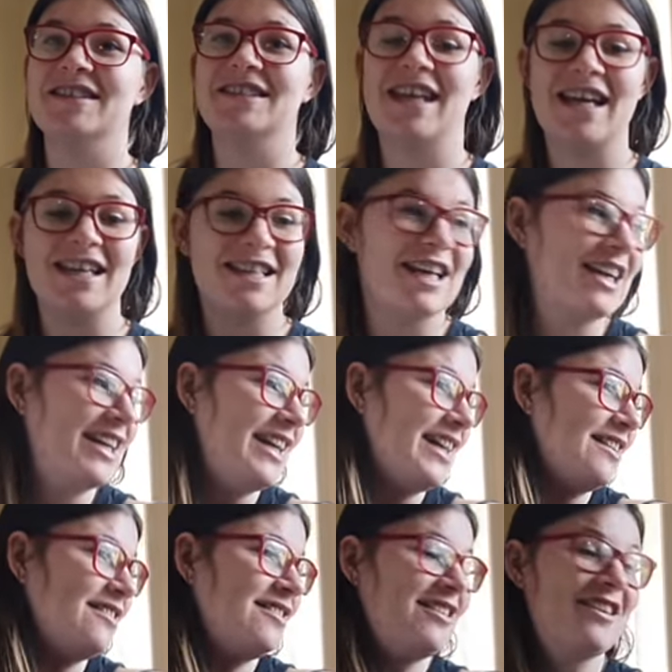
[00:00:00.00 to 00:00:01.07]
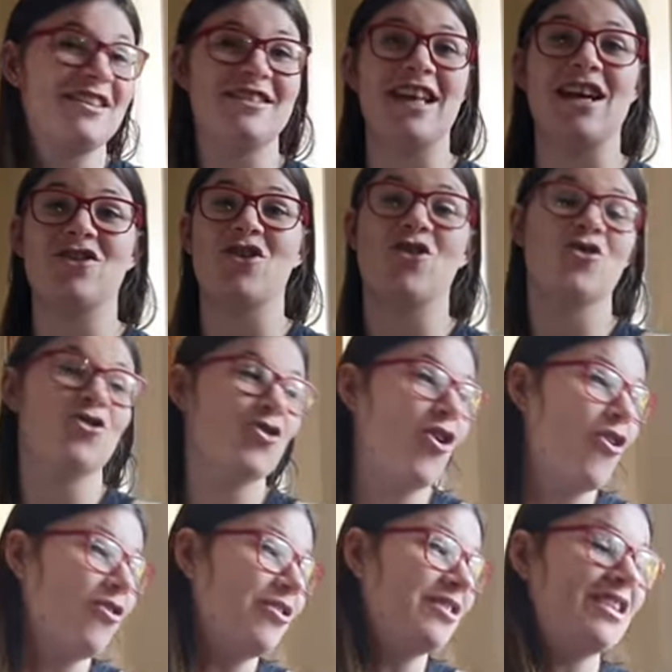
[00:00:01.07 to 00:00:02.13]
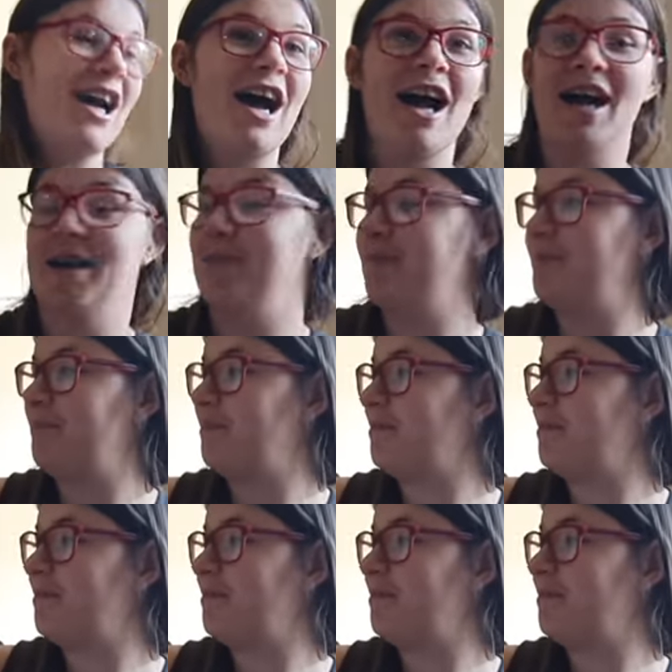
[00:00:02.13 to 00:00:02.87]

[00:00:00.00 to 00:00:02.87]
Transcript: Take that in. That is a long time.